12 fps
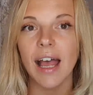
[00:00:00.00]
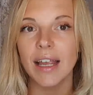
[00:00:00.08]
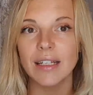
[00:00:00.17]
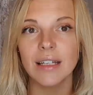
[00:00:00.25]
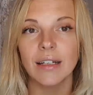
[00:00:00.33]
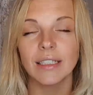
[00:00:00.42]
I
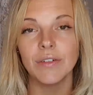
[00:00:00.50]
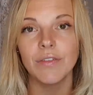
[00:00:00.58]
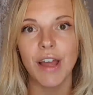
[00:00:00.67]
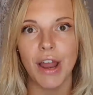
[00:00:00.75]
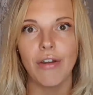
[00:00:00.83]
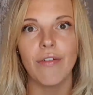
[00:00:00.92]
started
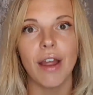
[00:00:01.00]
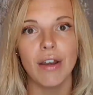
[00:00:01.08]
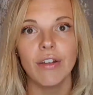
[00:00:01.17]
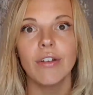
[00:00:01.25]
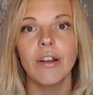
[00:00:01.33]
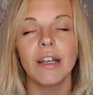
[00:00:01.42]
very,
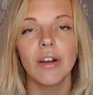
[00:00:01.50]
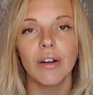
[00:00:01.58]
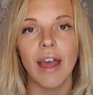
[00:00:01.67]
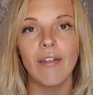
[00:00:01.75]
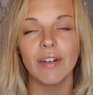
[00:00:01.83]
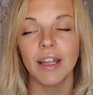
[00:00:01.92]
very early on
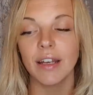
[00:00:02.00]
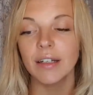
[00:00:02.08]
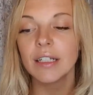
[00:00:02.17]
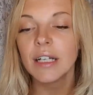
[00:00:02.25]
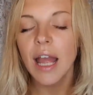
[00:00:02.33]
Evelyn.